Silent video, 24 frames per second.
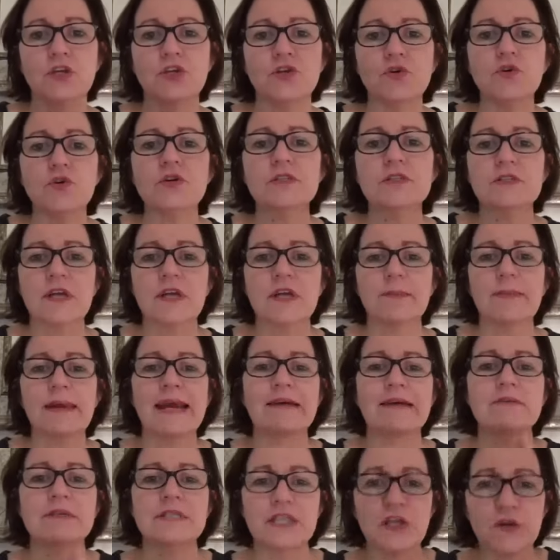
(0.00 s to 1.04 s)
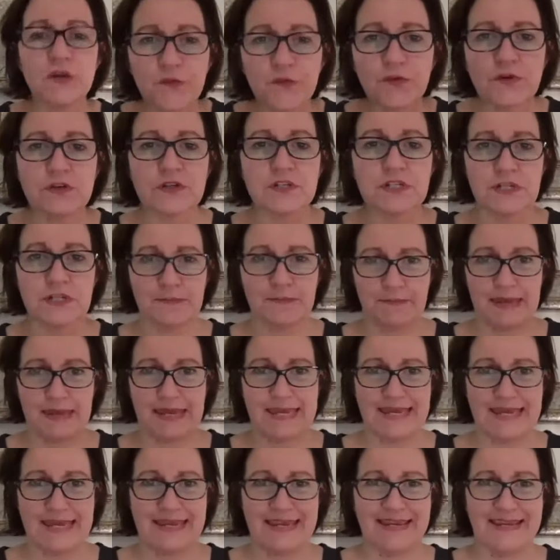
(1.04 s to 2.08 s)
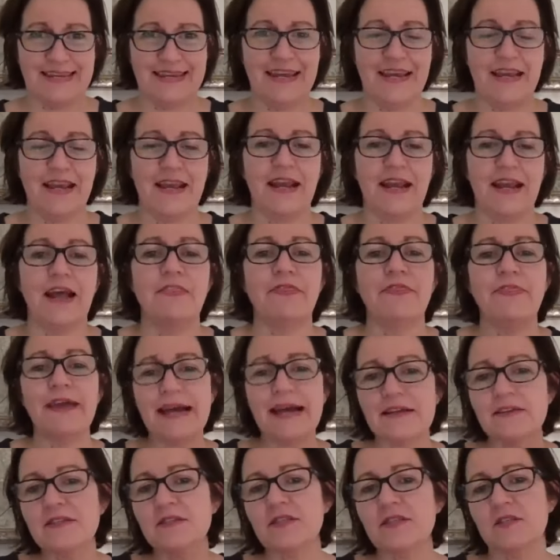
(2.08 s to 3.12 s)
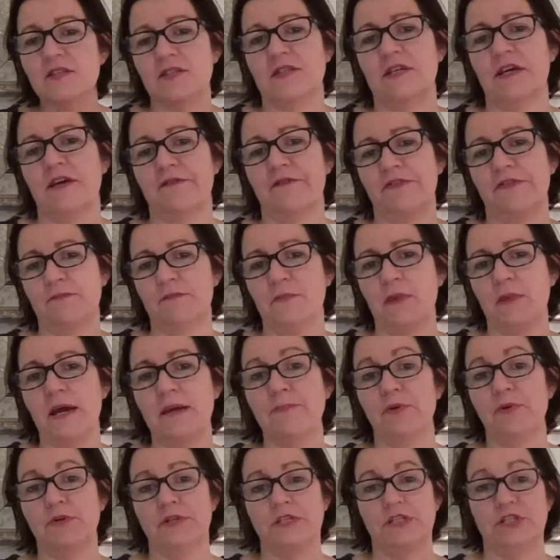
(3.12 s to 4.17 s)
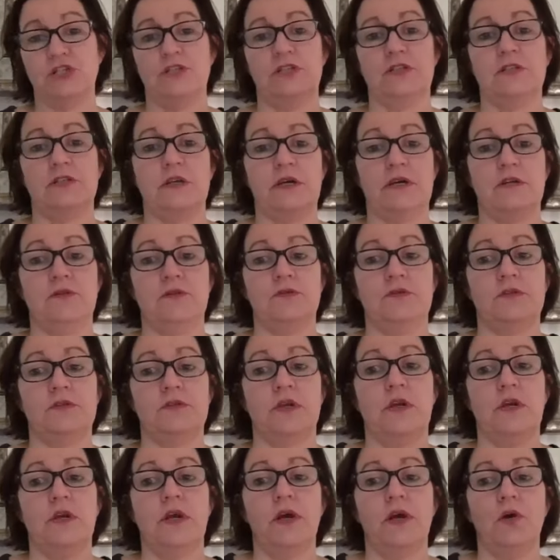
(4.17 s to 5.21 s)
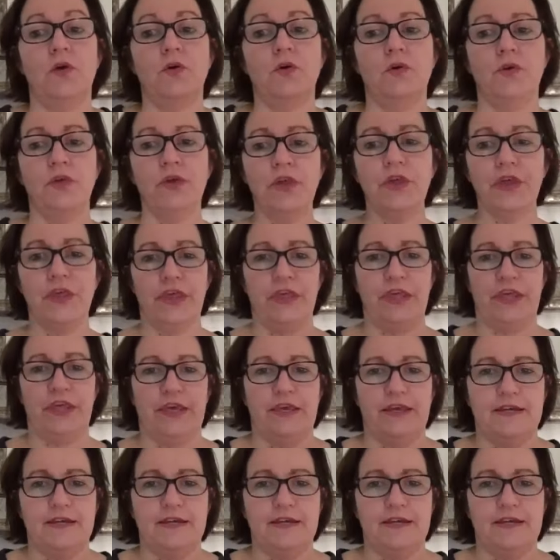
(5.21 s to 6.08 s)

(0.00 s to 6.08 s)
You're somehow different to me. And that's the stuff that my body just goes, Ugh